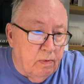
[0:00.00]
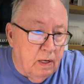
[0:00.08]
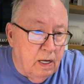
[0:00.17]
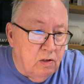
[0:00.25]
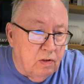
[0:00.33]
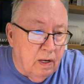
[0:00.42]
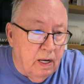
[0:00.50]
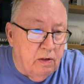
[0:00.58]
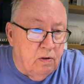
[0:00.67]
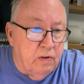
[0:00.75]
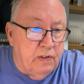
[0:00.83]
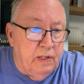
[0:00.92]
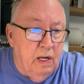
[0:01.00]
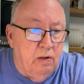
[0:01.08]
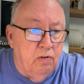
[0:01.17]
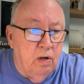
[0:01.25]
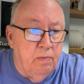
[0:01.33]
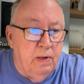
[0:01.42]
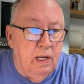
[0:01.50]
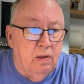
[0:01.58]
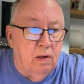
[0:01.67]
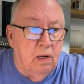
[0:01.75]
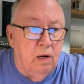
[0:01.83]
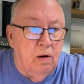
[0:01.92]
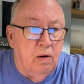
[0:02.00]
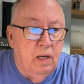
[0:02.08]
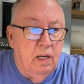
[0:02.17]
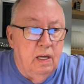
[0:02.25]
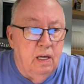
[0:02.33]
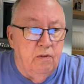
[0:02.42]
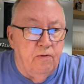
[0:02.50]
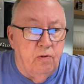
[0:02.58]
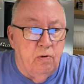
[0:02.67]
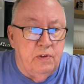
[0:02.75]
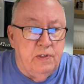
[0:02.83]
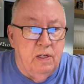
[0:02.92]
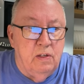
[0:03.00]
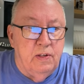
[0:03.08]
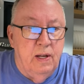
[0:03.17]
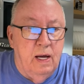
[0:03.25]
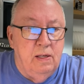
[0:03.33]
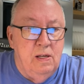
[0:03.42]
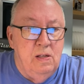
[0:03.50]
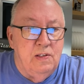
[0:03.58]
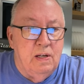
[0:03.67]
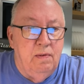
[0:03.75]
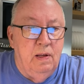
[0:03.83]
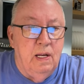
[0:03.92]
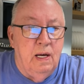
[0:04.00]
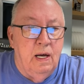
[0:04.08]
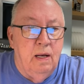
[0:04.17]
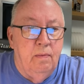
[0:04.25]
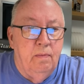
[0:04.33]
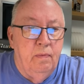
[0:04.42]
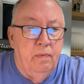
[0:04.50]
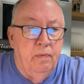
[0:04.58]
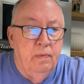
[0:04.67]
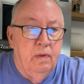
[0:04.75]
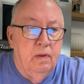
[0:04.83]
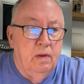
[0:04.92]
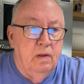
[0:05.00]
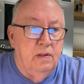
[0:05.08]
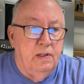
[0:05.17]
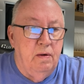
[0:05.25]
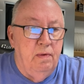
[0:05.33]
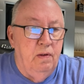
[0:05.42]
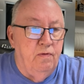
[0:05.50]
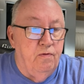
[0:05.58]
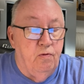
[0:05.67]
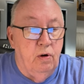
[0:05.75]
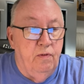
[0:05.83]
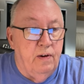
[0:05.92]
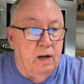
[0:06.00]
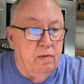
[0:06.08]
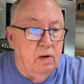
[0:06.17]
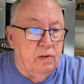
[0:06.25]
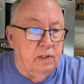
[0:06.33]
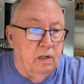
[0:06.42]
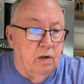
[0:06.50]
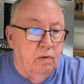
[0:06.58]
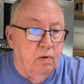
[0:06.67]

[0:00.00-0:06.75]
Legislators seek to update the law enforced since 1979, 70, 45 years ago.